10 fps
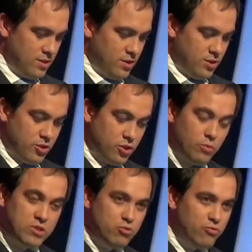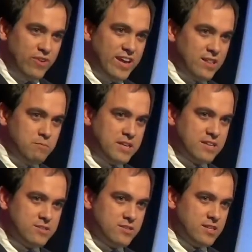You don't want to fail
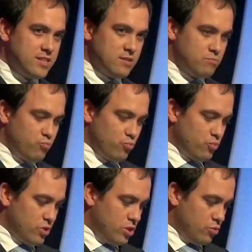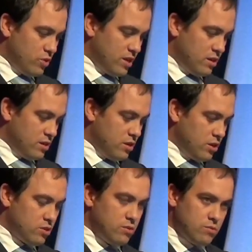because you were
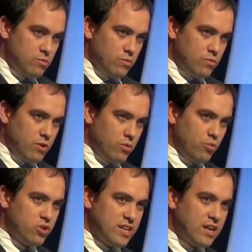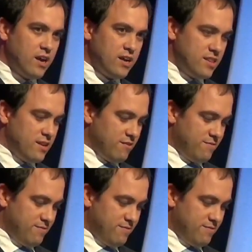not working hard enough.